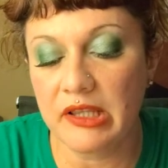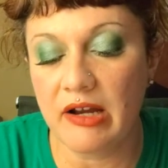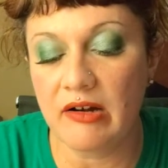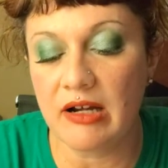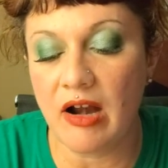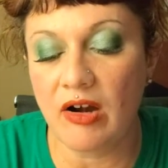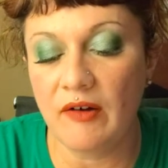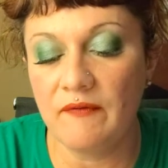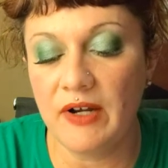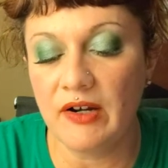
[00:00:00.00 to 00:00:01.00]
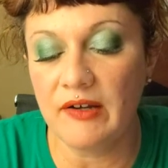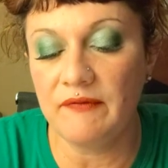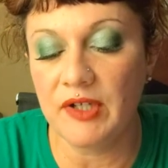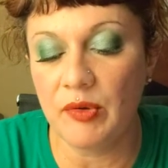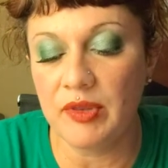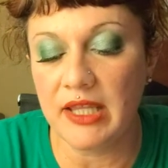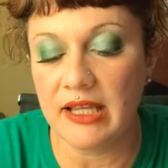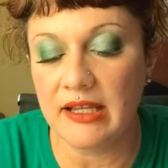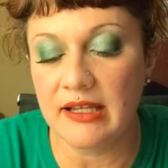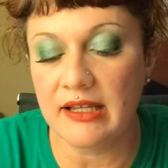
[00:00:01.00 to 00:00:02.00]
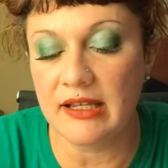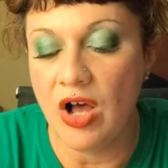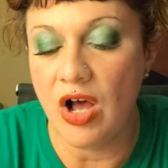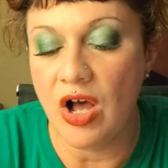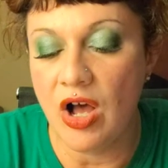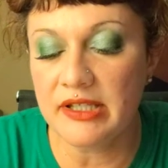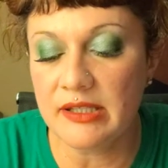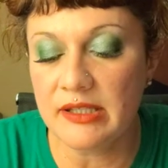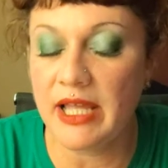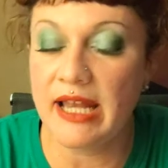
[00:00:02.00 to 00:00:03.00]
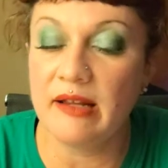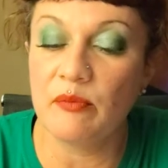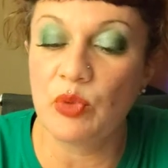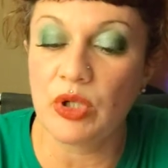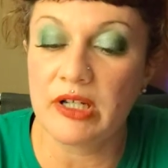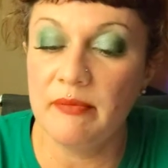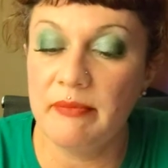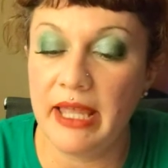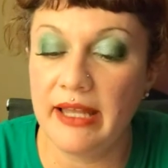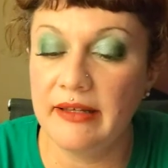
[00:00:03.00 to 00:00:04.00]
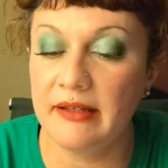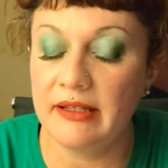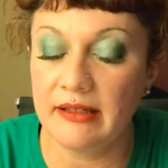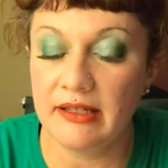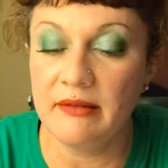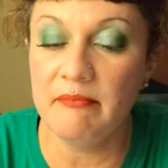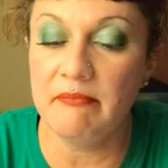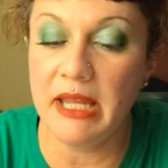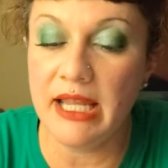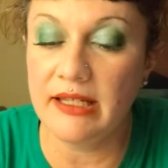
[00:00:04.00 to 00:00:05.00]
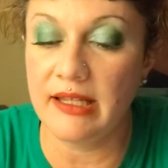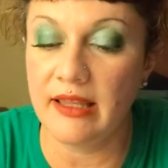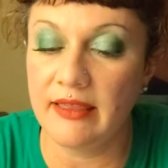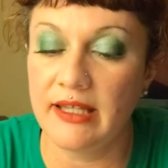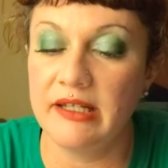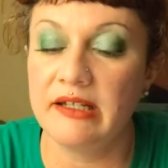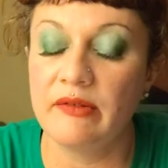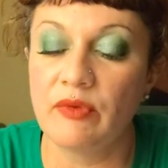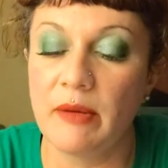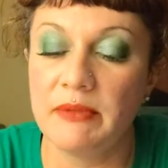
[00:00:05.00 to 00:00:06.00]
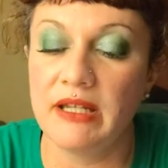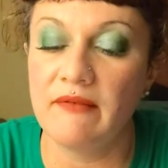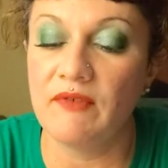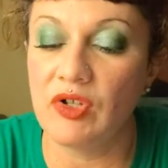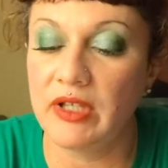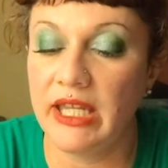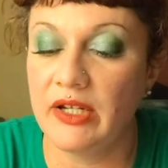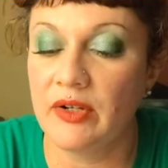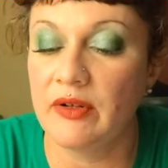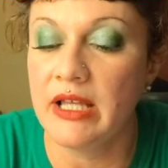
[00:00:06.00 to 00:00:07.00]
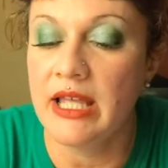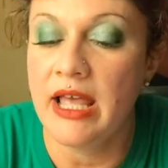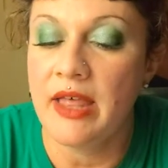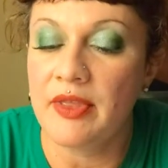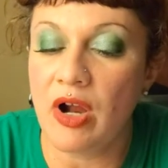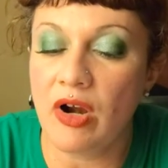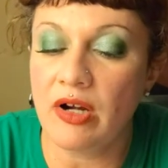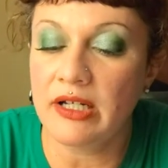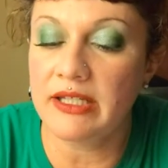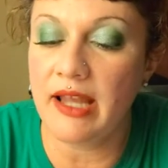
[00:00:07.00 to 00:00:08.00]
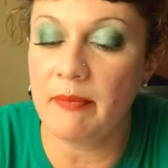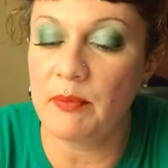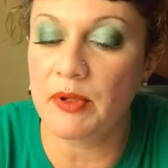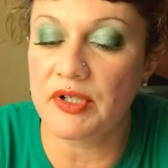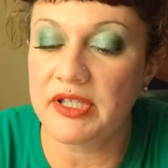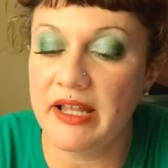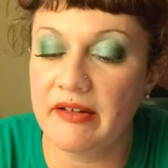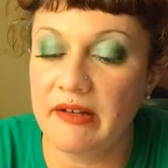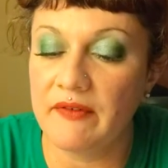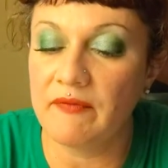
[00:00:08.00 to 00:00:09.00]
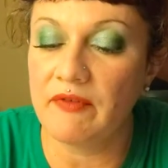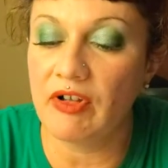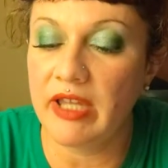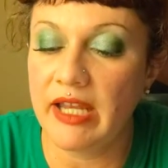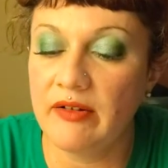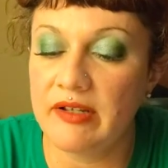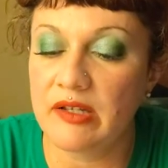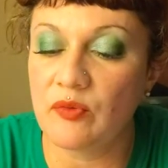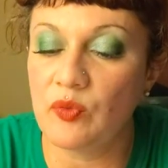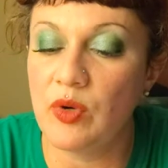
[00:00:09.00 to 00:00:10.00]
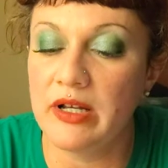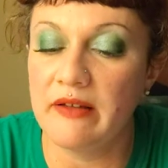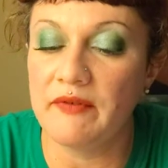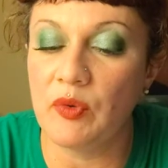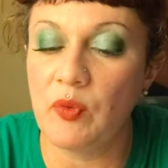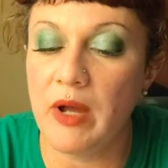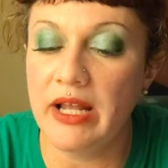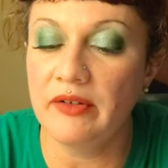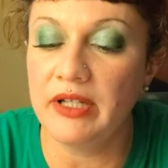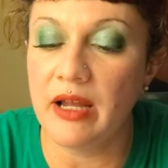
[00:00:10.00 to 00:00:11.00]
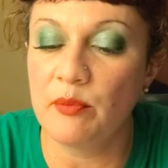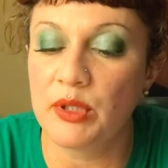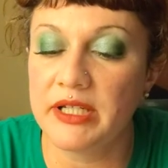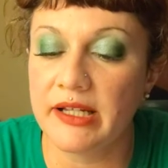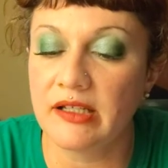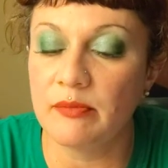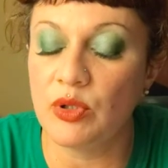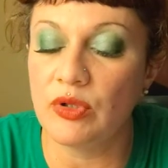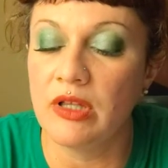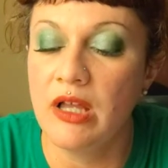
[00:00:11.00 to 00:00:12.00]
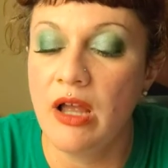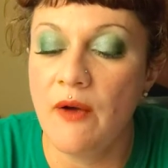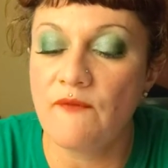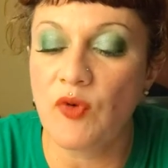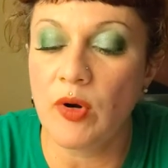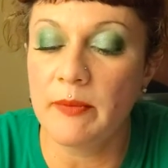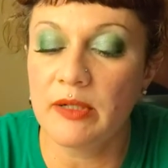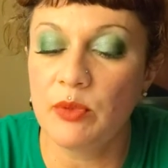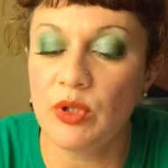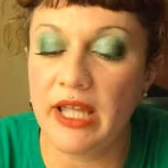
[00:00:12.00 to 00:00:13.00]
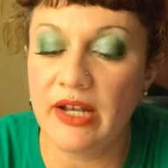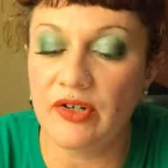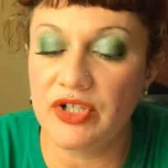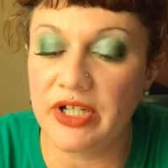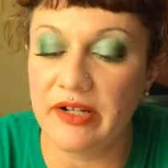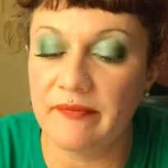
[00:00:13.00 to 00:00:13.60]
There are very few things on this planet more combat commanding than an erupting volcano. The archetypal personality of a volcano is one of a wild, unpredictable, formidable energy.